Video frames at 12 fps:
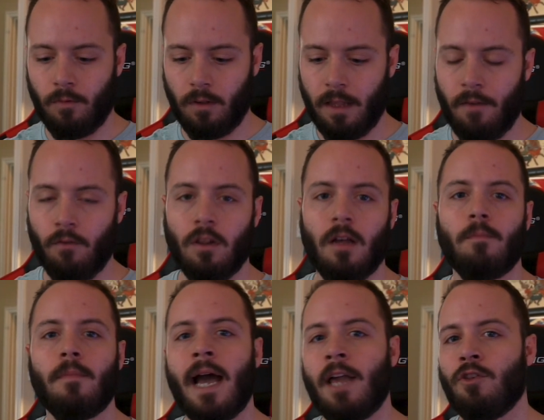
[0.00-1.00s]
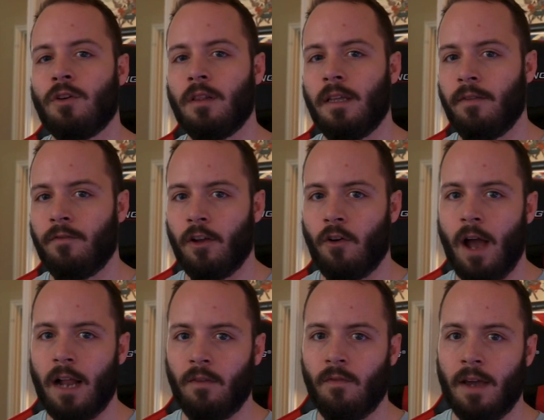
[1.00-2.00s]
level up magically and figure out
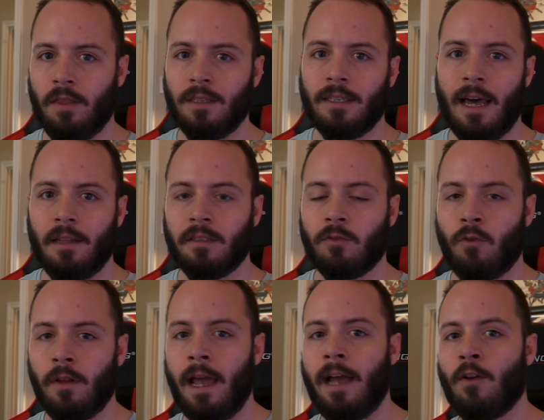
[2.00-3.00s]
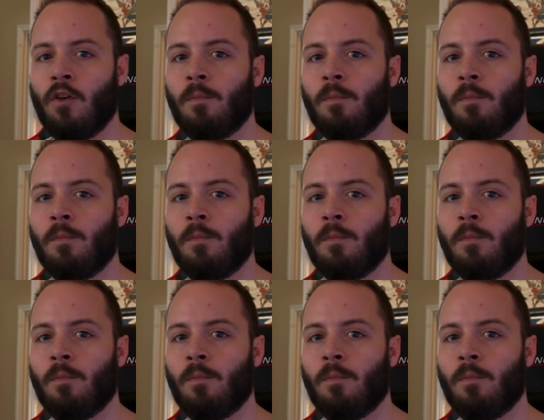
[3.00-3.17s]
how to fight the Scythe and Retainer,